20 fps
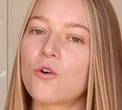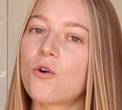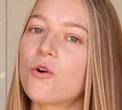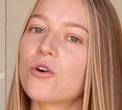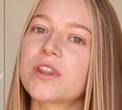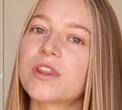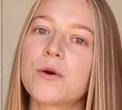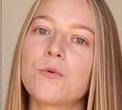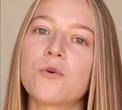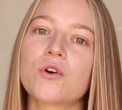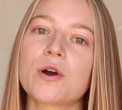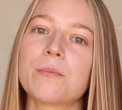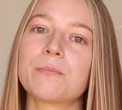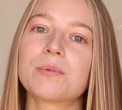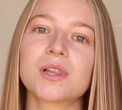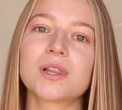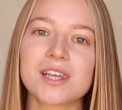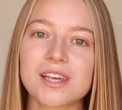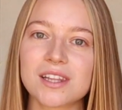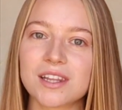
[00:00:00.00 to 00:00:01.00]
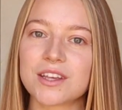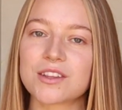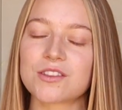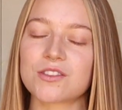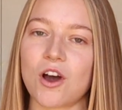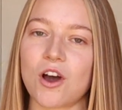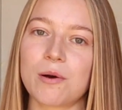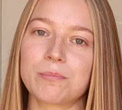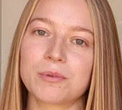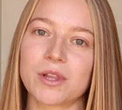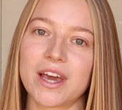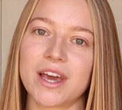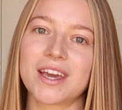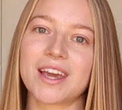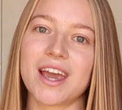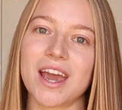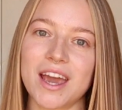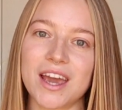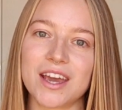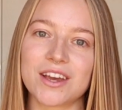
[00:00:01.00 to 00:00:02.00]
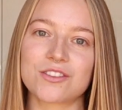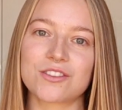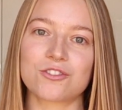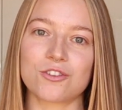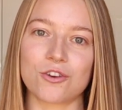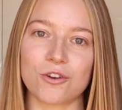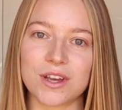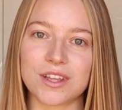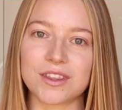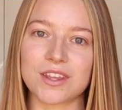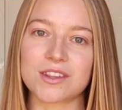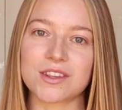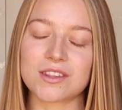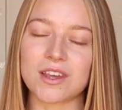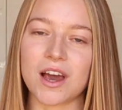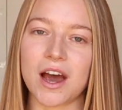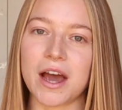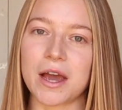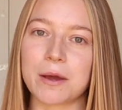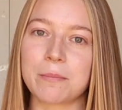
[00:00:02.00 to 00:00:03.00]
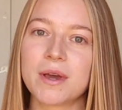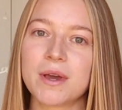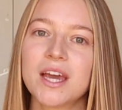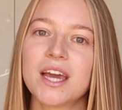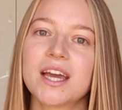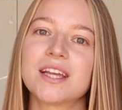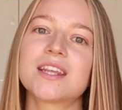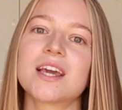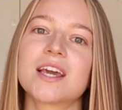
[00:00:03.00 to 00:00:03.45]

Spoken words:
or they will completely stop laying eggs during this time. It